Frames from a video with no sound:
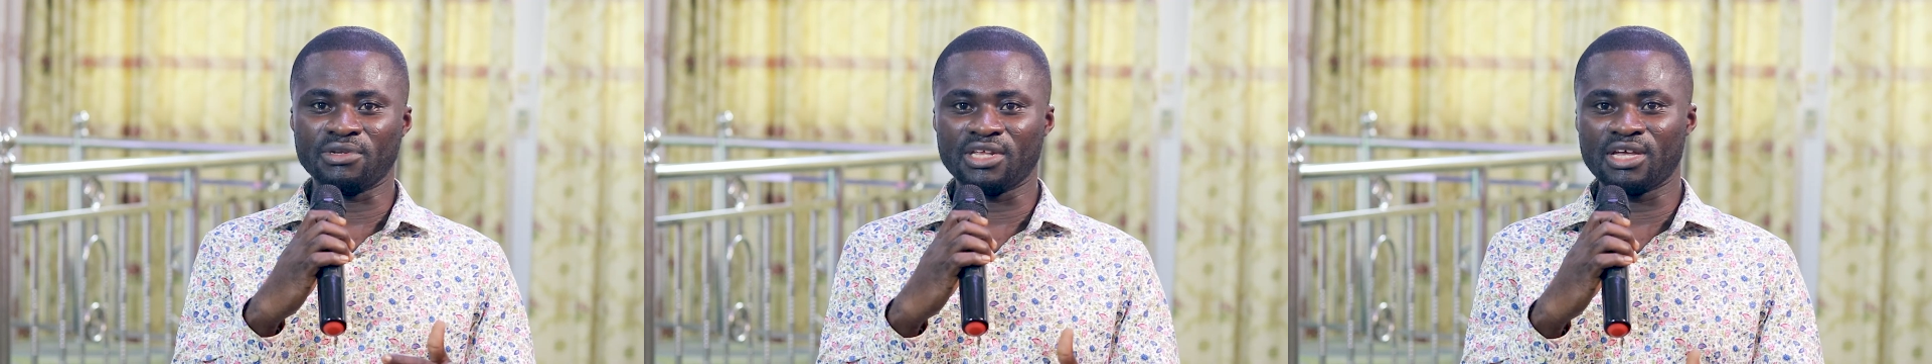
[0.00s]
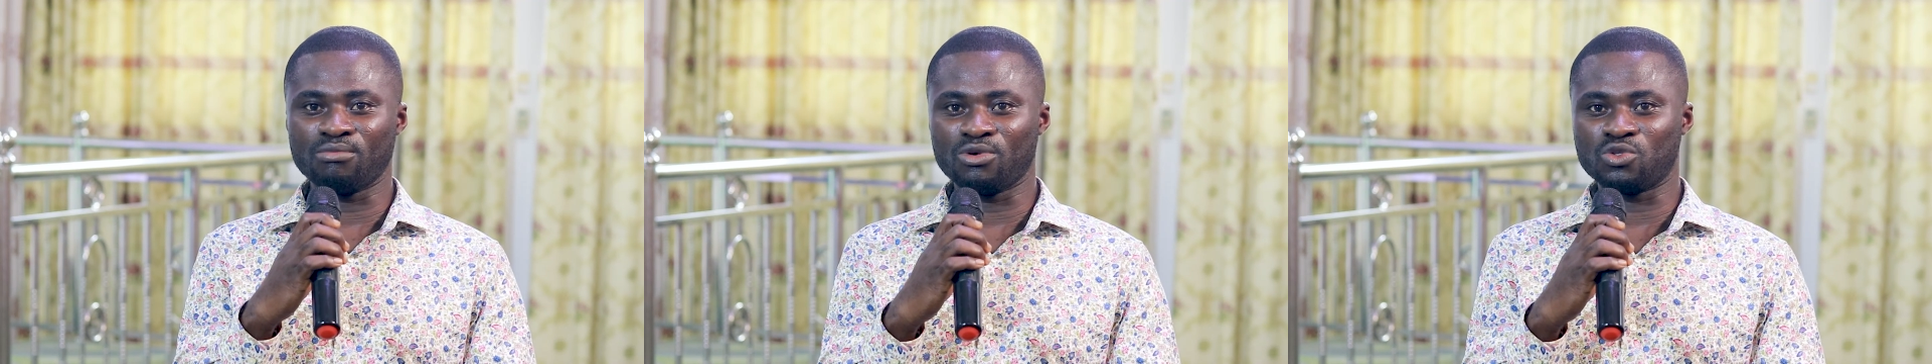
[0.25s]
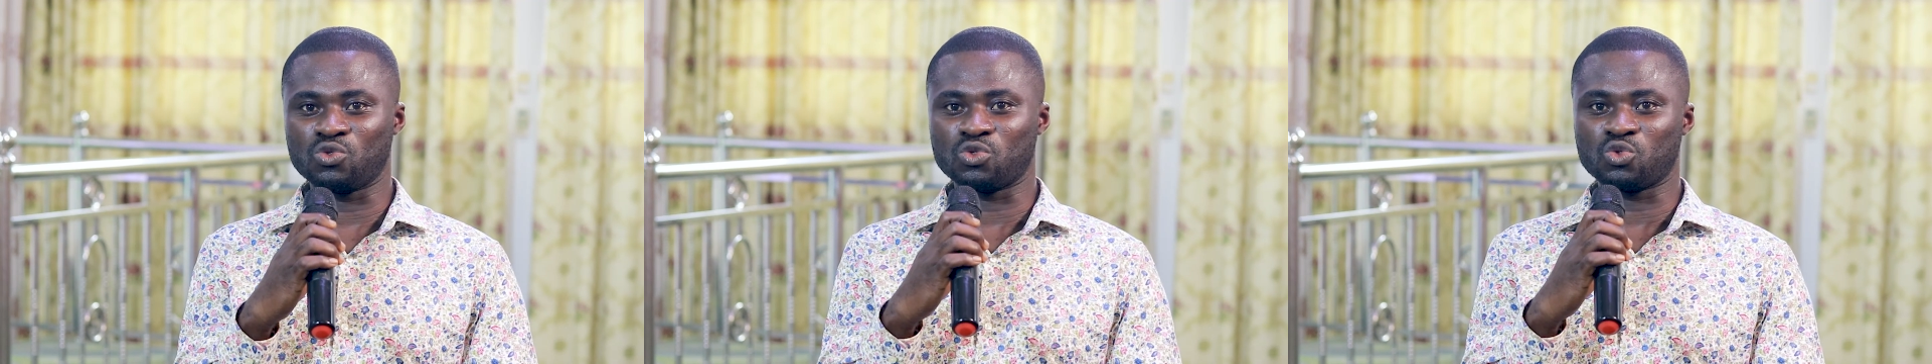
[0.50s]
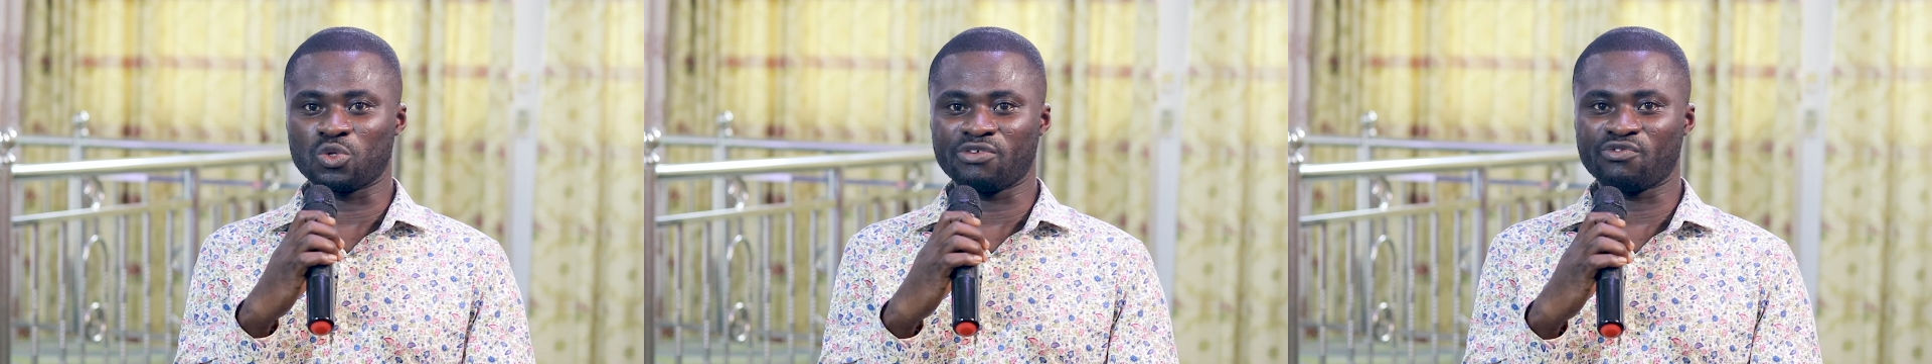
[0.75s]
been able to
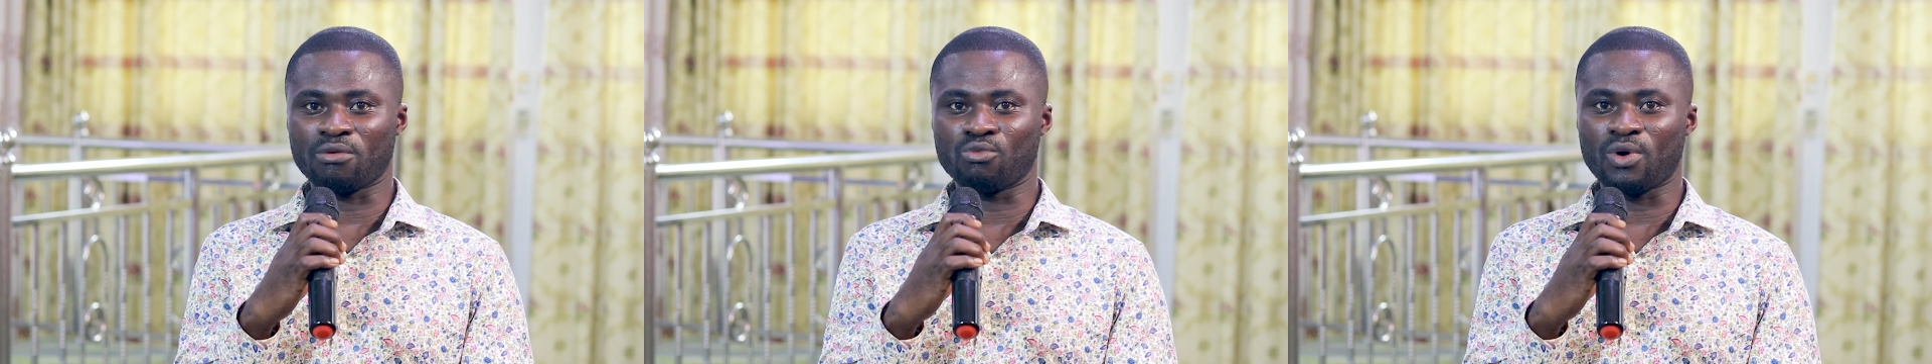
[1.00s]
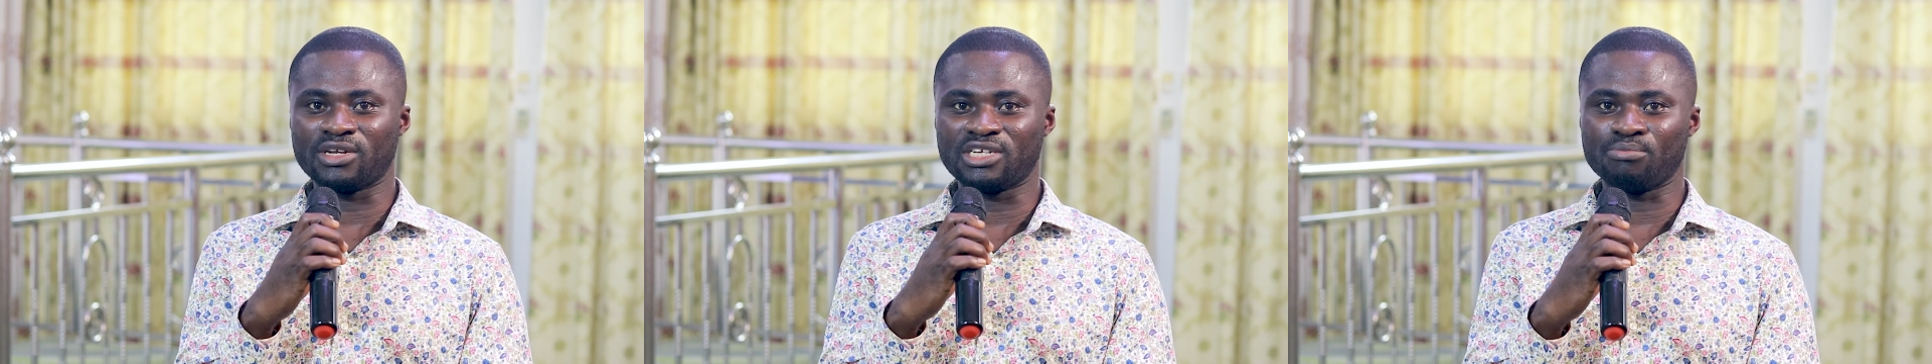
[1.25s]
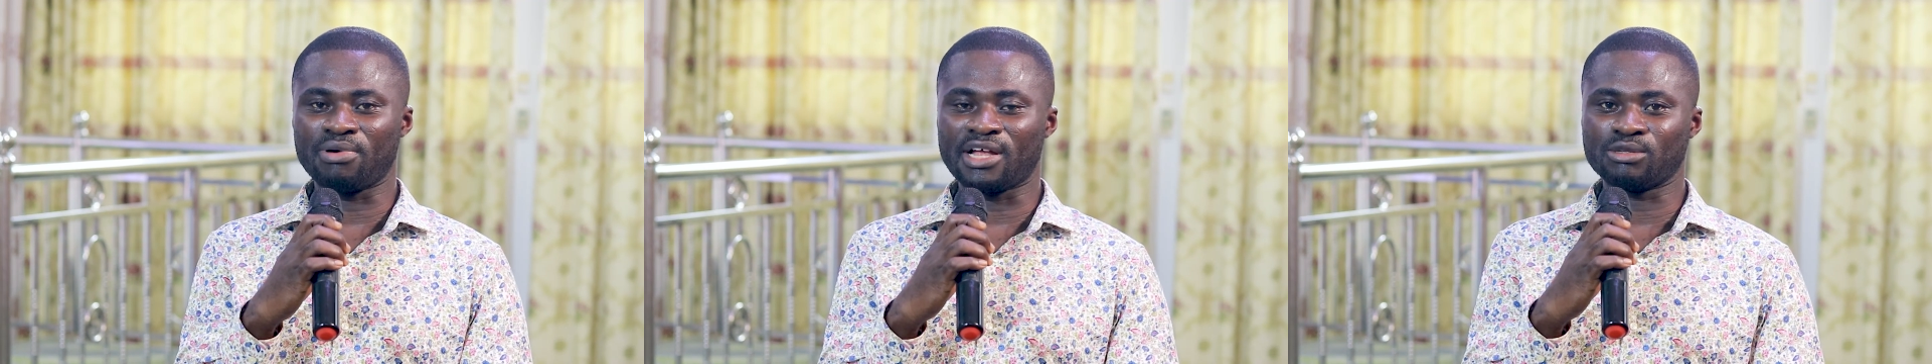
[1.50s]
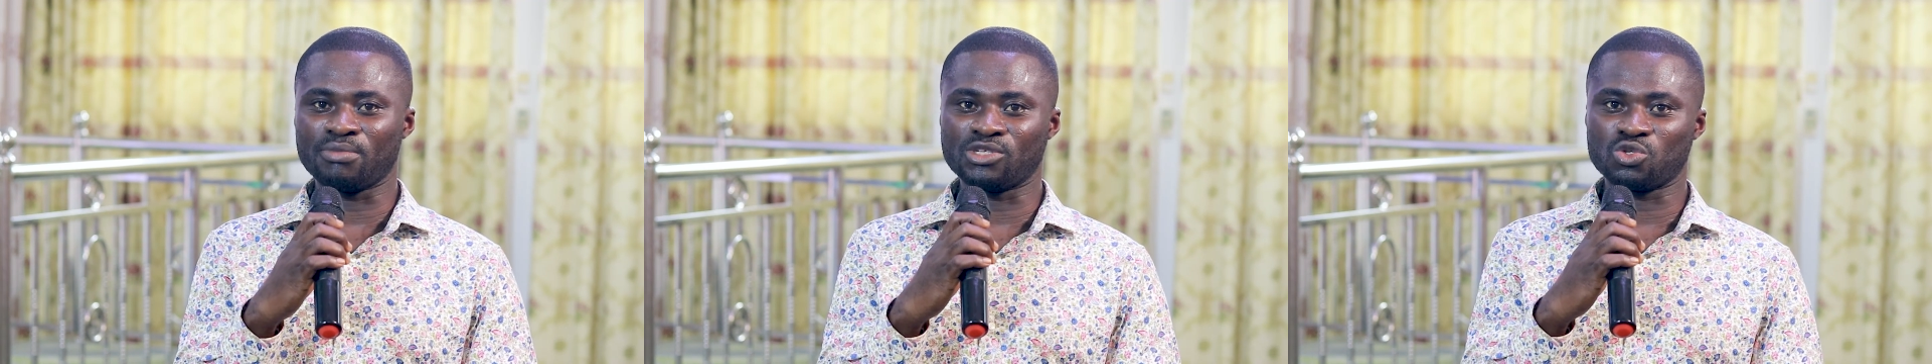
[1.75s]
switch from one
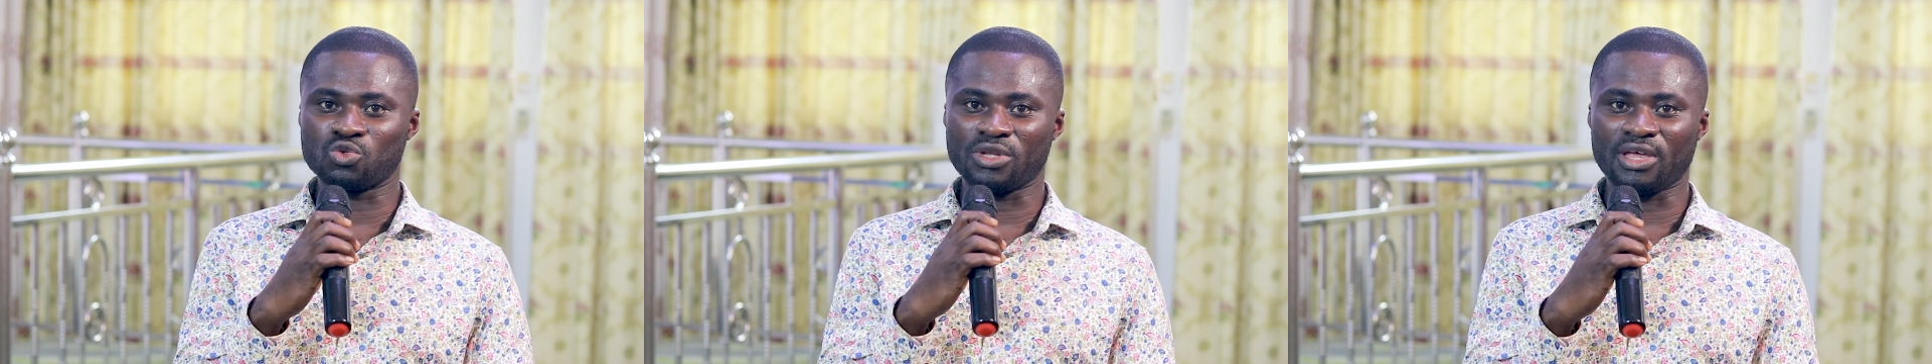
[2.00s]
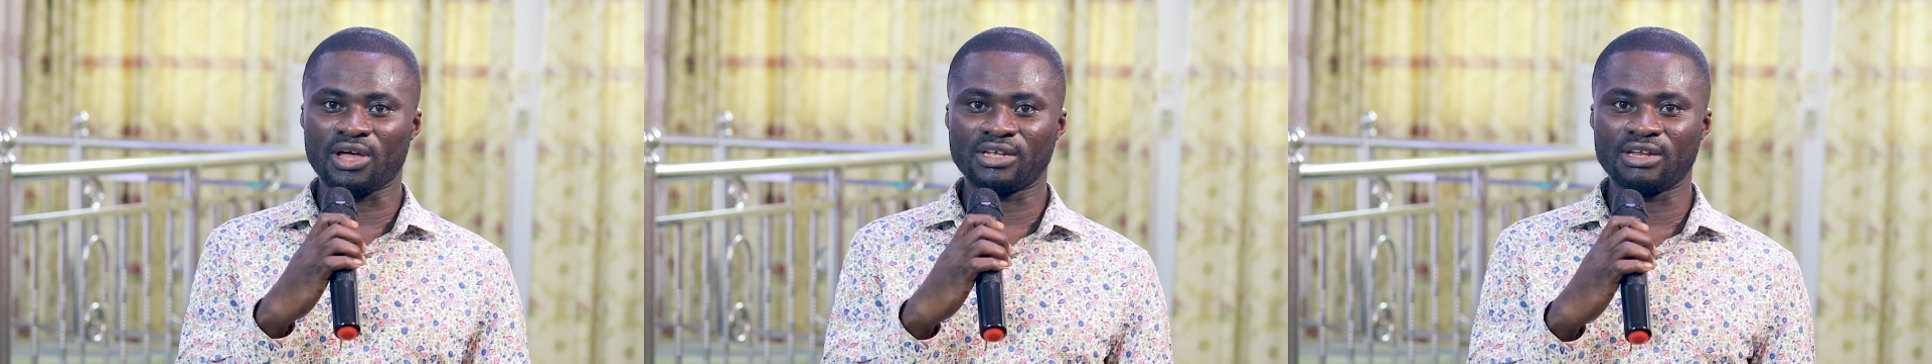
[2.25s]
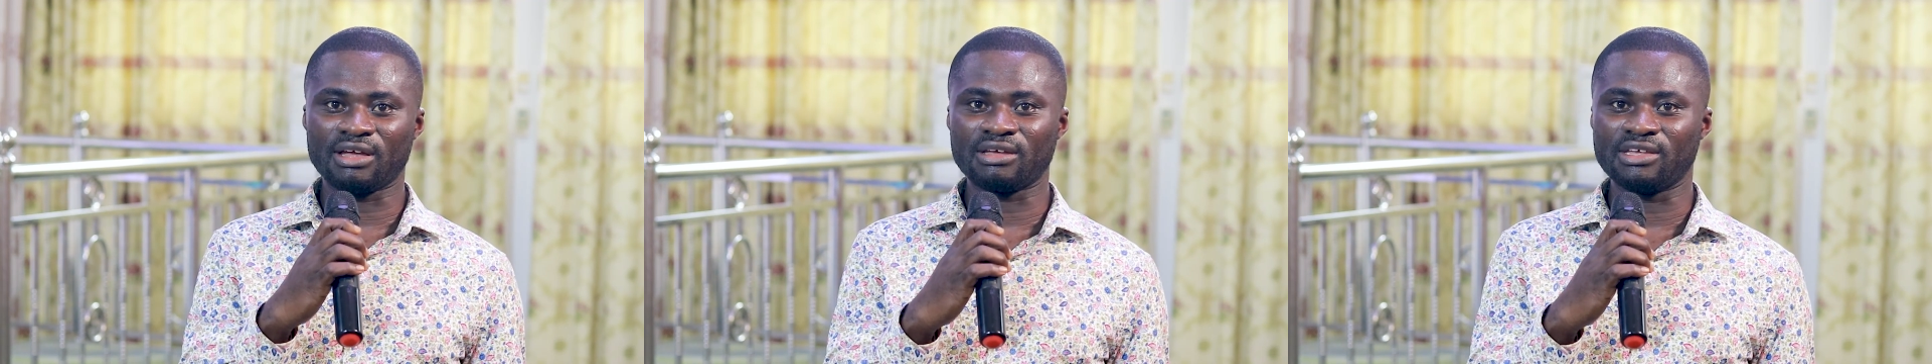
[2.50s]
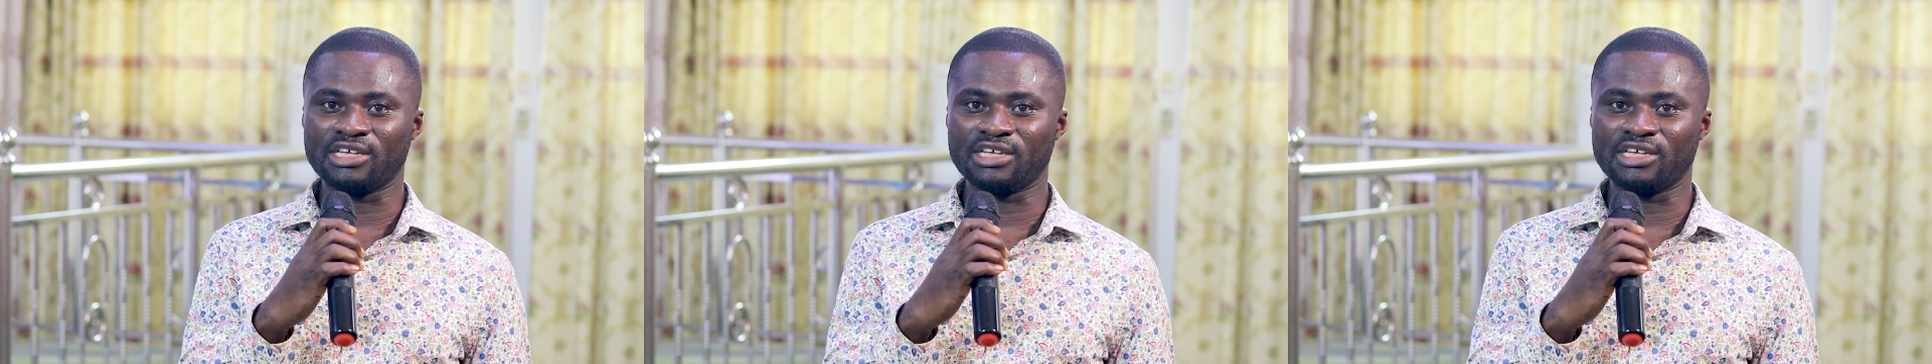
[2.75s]
department to the other.